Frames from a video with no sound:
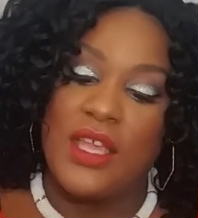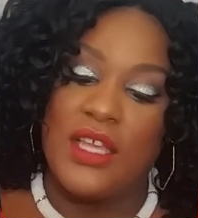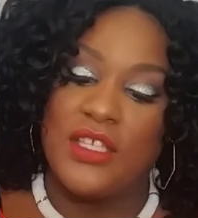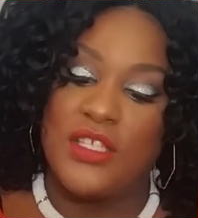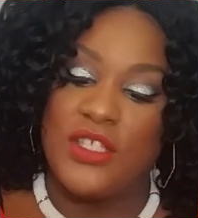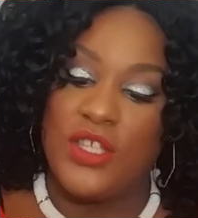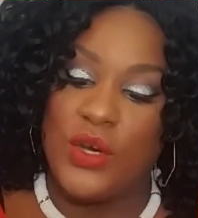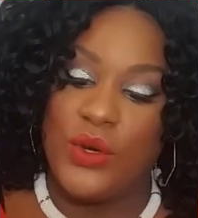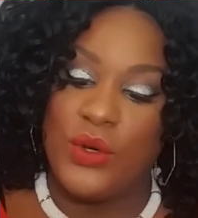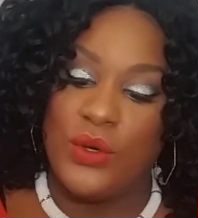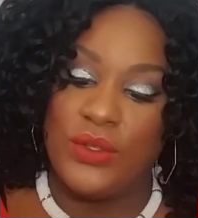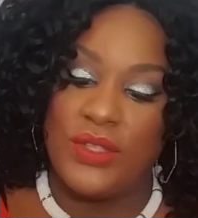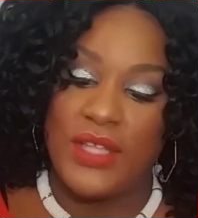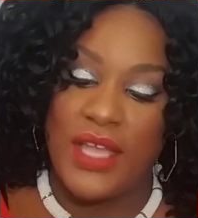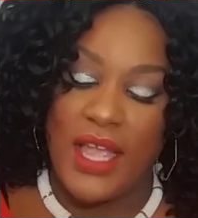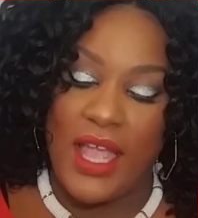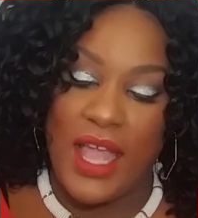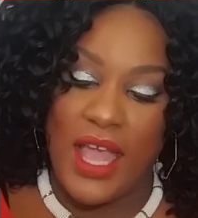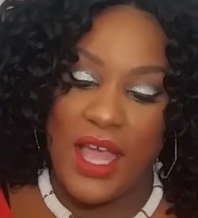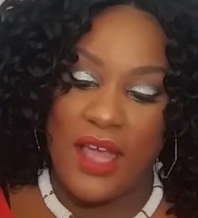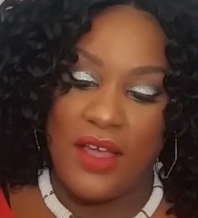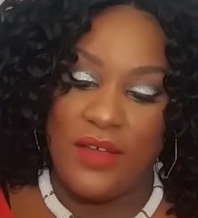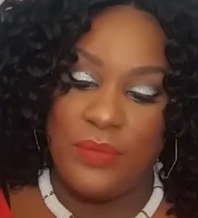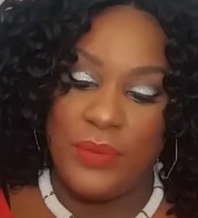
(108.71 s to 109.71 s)
So they
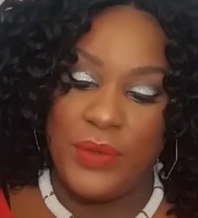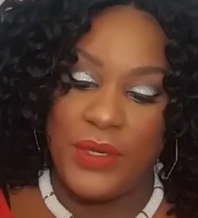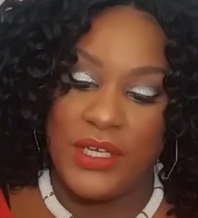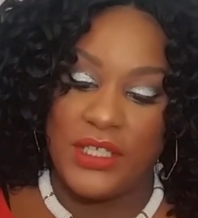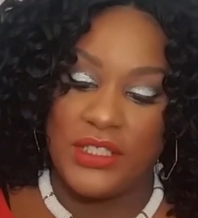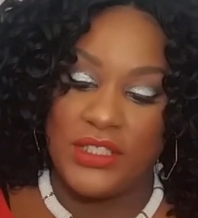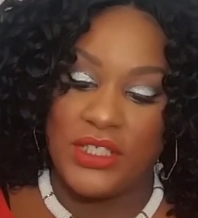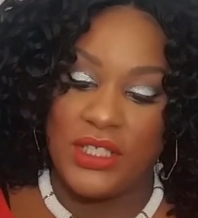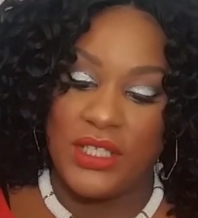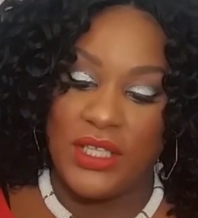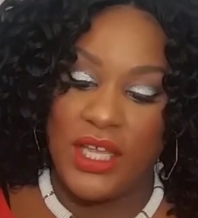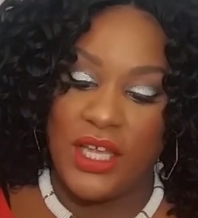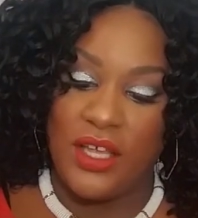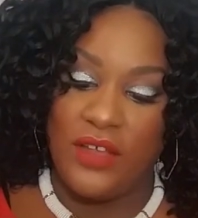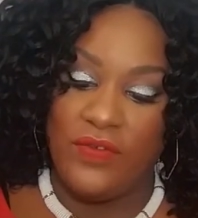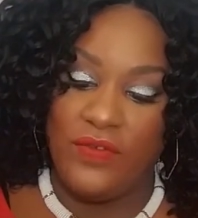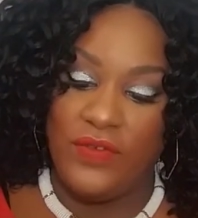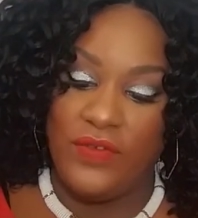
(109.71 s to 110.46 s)
have put a Gillette